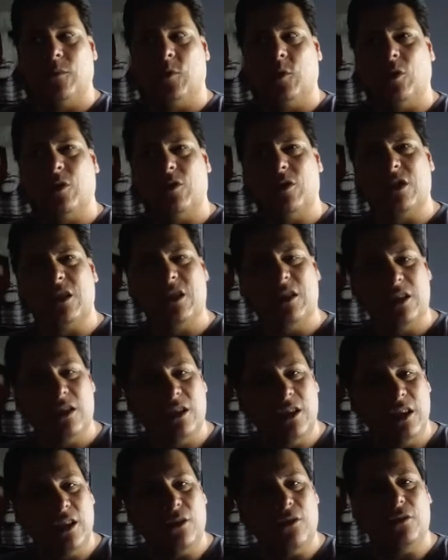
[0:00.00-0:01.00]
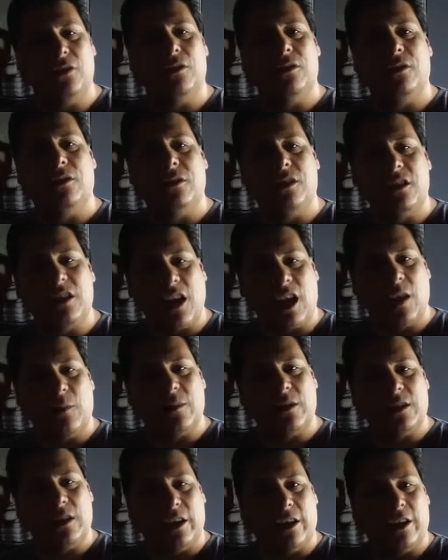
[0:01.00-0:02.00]
So there's still the
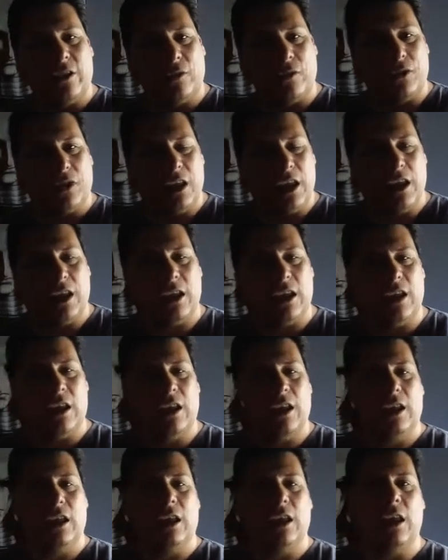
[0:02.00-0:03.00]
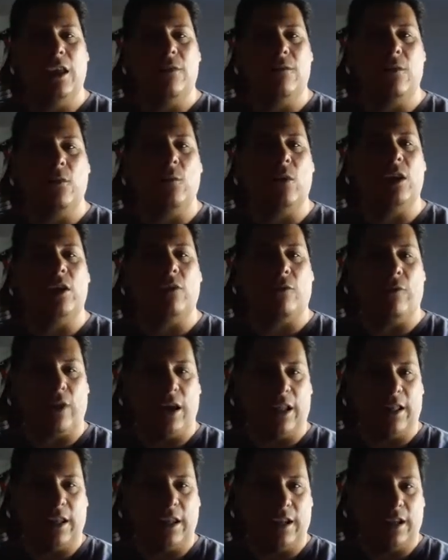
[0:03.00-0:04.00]
time is linear thing, even when you're
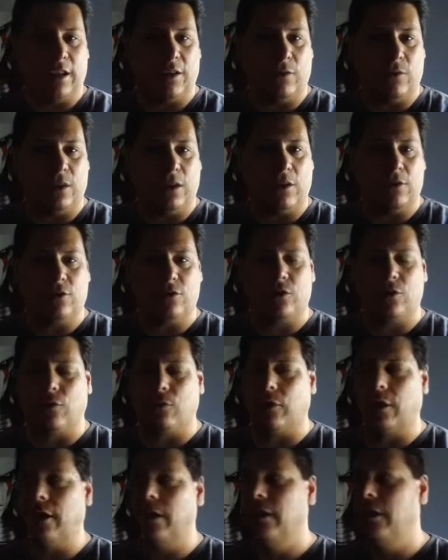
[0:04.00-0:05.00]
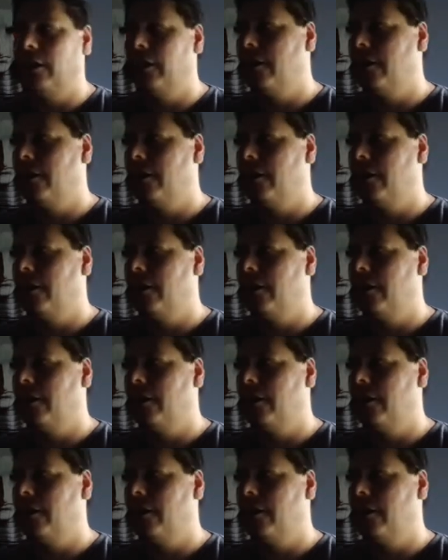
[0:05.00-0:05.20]
violating it within your story.